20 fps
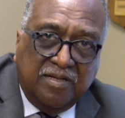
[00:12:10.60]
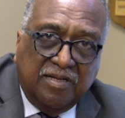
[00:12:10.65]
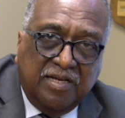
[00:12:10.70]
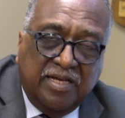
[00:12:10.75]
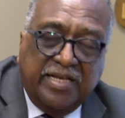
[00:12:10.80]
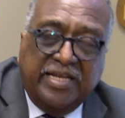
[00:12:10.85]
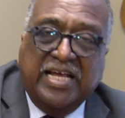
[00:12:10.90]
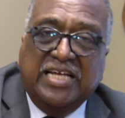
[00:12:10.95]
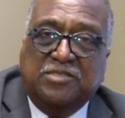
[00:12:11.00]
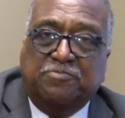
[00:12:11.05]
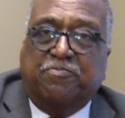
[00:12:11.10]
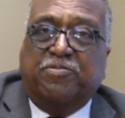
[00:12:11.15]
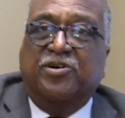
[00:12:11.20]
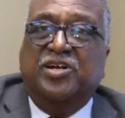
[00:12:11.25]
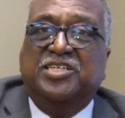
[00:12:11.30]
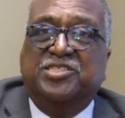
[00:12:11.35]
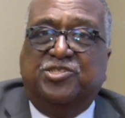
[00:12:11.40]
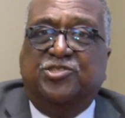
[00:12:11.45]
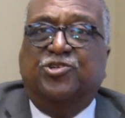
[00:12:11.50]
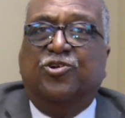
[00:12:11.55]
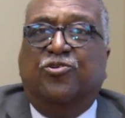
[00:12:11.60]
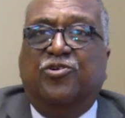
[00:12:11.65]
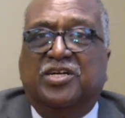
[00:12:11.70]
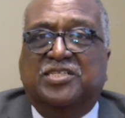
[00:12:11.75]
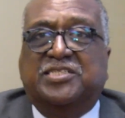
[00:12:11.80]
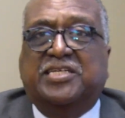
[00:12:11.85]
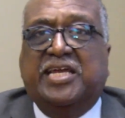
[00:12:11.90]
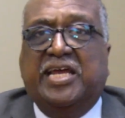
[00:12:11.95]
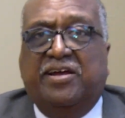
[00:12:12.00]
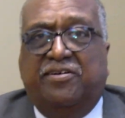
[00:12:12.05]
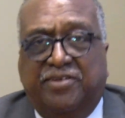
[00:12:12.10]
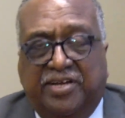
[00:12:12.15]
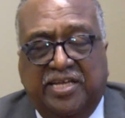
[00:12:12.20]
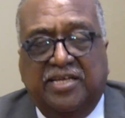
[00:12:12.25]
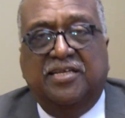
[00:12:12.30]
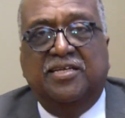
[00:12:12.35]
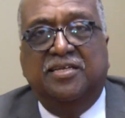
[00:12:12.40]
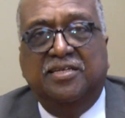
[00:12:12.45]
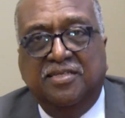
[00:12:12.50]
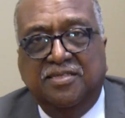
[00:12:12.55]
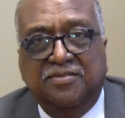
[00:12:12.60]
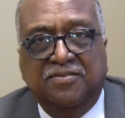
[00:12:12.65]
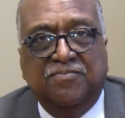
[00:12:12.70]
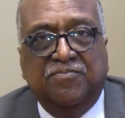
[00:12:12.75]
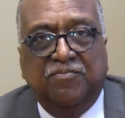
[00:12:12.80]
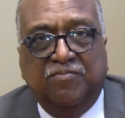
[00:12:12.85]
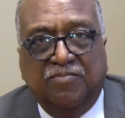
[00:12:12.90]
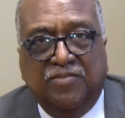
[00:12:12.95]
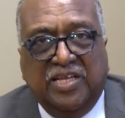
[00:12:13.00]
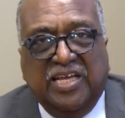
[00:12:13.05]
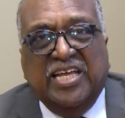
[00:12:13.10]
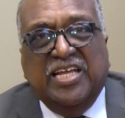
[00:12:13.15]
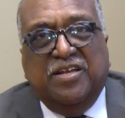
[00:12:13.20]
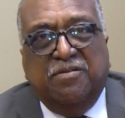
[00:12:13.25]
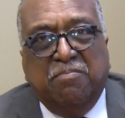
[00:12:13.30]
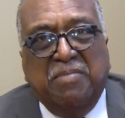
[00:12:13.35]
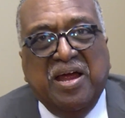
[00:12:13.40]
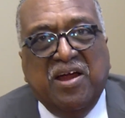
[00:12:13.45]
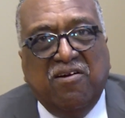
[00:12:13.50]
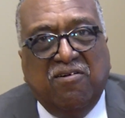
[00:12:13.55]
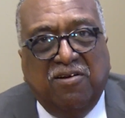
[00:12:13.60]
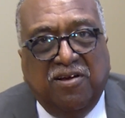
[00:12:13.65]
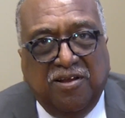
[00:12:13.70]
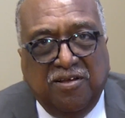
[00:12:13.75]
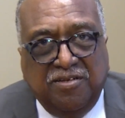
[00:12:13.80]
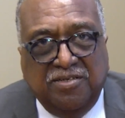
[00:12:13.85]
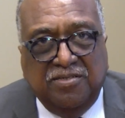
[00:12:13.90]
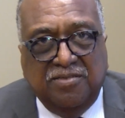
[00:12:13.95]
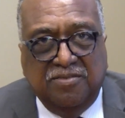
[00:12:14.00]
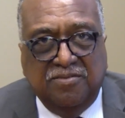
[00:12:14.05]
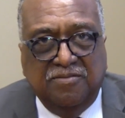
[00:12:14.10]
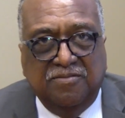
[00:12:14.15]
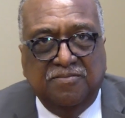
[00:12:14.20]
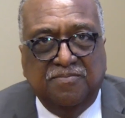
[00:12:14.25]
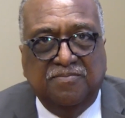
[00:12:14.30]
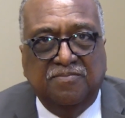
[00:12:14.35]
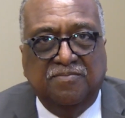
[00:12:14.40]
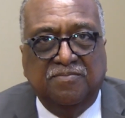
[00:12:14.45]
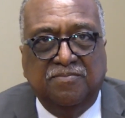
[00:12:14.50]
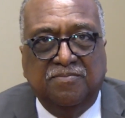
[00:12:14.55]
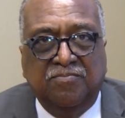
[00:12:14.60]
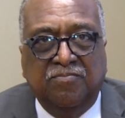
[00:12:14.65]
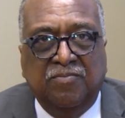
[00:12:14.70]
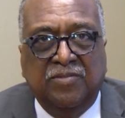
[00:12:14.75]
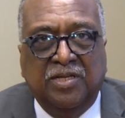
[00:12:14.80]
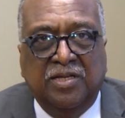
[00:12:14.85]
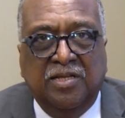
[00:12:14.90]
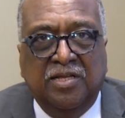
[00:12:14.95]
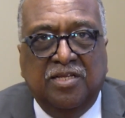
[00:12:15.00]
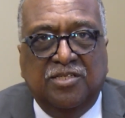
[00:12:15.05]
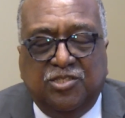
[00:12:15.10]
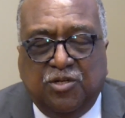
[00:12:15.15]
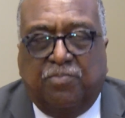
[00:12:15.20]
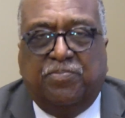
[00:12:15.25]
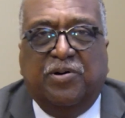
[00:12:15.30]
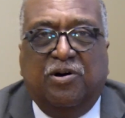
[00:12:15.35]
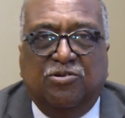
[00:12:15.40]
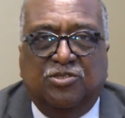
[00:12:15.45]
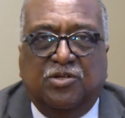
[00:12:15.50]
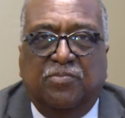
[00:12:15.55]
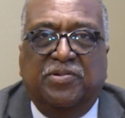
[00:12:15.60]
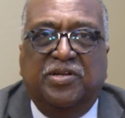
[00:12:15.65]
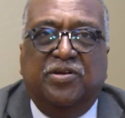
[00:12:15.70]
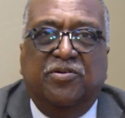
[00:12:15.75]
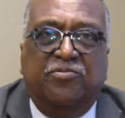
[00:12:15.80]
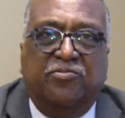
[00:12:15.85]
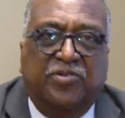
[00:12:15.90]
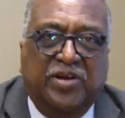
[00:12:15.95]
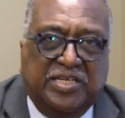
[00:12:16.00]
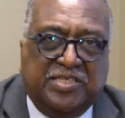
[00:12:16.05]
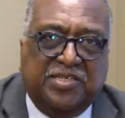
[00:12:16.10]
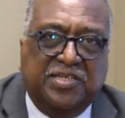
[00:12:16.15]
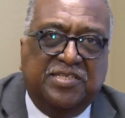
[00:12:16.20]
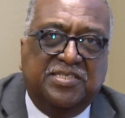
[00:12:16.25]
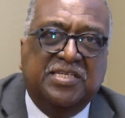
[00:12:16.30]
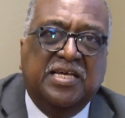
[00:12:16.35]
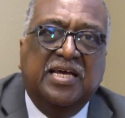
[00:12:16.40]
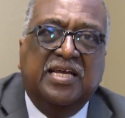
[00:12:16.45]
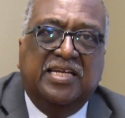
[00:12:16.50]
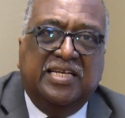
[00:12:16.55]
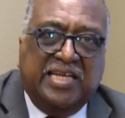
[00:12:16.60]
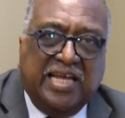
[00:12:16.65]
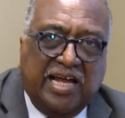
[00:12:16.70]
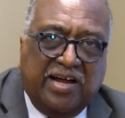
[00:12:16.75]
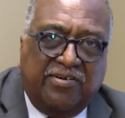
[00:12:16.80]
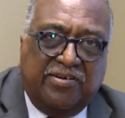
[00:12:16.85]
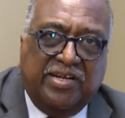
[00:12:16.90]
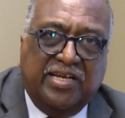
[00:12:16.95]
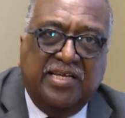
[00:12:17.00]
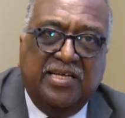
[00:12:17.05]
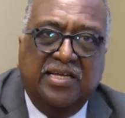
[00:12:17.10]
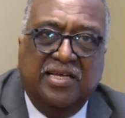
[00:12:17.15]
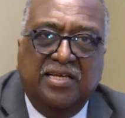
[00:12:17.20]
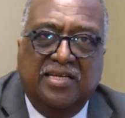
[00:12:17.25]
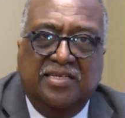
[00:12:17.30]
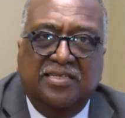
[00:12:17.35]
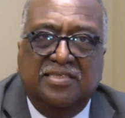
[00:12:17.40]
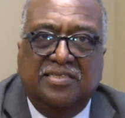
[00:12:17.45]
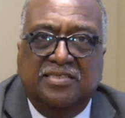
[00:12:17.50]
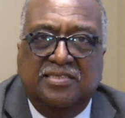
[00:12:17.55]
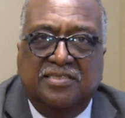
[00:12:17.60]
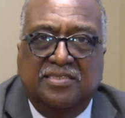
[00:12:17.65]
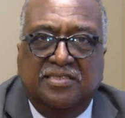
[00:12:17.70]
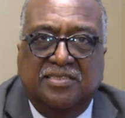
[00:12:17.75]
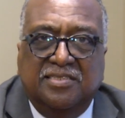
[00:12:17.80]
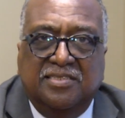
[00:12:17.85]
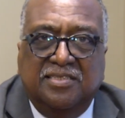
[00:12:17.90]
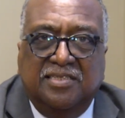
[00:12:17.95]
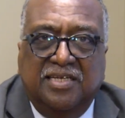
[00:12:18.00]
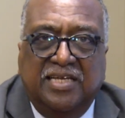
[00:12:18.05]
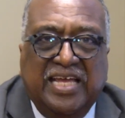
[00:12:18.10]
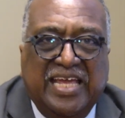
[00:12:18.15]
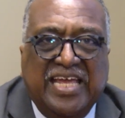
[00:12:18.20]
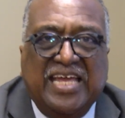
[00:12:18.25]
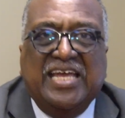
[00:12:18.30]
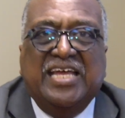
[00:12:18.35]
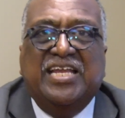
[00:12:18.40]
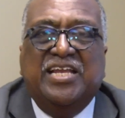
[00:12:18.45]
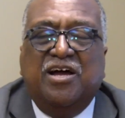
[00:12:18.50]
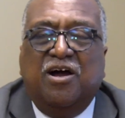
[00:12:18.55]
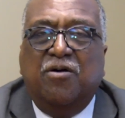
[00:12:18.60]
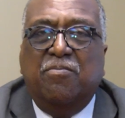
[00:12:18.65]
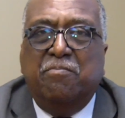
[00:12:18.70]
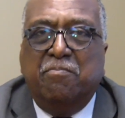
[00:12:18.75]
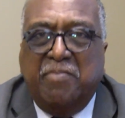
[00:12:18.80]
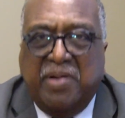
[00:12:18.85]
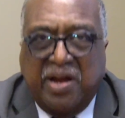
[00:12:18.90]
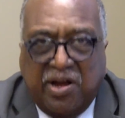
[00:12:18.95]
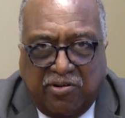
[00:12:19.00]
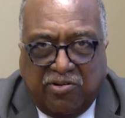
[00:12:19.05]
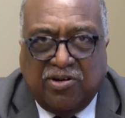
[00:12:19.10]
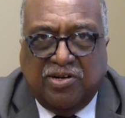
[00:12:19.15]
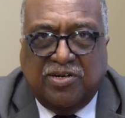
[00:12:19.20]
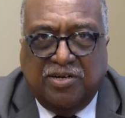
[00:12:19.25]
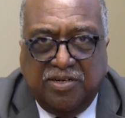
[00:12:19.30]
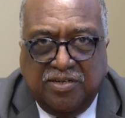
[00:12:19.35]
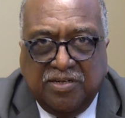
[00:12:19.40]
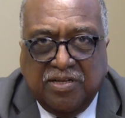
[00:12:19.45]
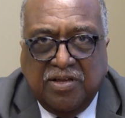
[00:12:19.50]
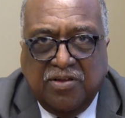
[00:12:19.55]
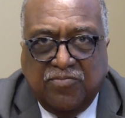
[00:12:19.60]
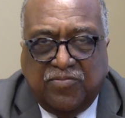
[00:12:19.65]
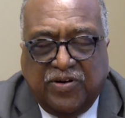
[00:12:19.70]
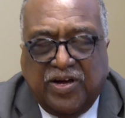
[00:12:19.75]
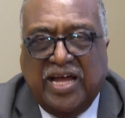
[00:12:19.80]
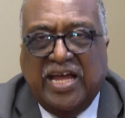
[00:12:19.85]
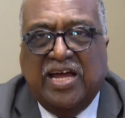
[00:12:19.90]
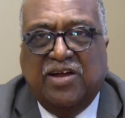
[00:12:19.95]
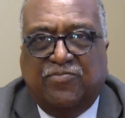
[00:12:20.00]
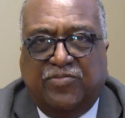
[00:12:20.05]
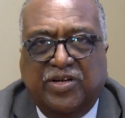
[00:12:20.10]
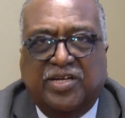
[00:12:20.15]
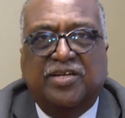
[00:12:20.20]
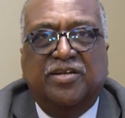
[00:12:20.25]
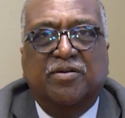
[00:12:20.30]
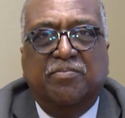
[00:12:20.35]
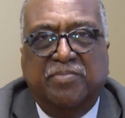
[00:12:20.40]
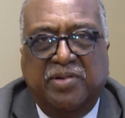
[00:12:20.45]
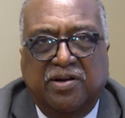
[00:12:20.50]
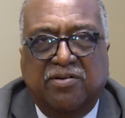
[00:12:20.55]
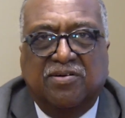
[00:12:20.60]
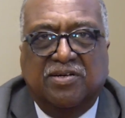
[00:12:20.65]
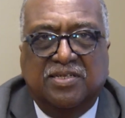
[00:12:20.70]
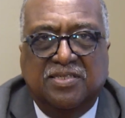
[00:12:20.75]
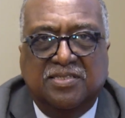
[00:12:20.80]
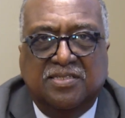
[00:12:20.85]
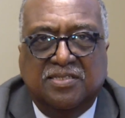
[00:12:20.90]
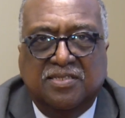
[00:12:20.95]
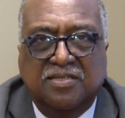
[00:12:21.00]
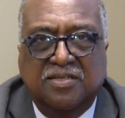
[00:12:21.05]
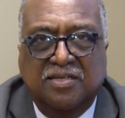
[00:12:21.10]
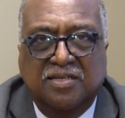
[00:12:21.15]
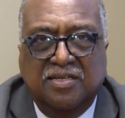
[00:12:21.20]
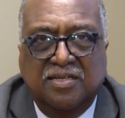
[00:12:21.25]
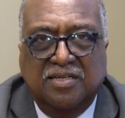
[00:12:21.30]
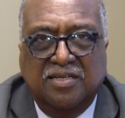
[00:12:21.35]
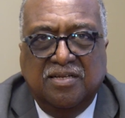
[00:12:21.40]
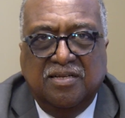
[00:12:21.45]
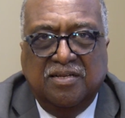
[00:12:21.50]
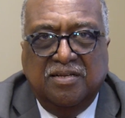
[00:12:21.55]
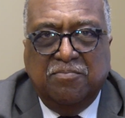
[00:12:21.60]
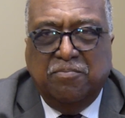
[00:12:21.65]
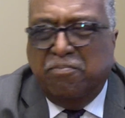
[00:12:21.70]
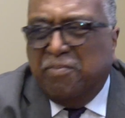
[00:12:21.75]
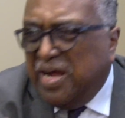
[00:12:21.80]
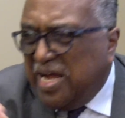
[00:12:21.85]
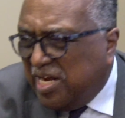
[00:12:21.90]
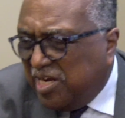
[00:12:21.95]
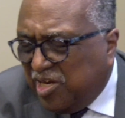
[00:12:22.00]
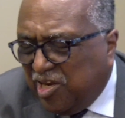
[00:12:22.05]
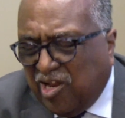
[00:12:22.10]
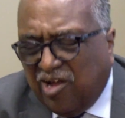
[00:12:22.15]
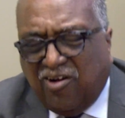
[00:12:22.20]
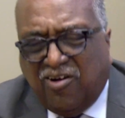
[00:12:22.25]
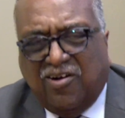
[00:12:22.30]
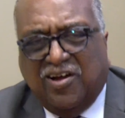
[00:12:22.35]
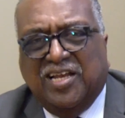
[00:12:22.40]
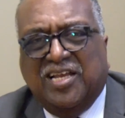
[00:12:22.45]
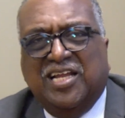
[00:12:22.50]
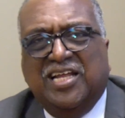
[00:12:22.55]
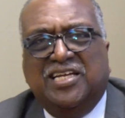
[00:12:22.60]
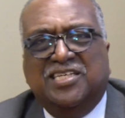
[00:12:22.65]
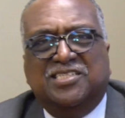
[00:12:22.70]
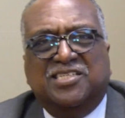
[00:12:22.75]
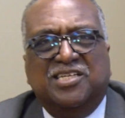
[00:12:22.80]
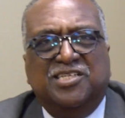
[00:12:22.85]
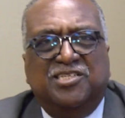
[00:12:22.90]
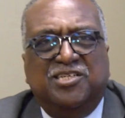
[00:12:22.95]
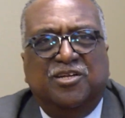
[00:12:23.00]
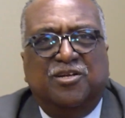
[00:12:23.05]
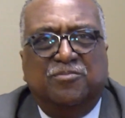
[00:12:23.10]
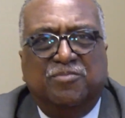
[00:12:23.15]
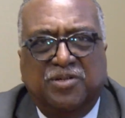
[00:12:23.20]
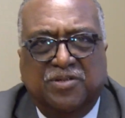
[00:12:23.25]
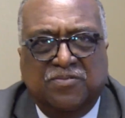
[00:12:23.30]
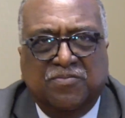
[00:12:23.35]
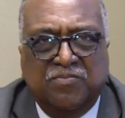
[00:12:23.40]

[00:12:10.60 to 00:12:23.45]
And that's Prince George County in Maryland. Supposed to be the richest county in America for African Americans. My Lord, ladies and gentlemen,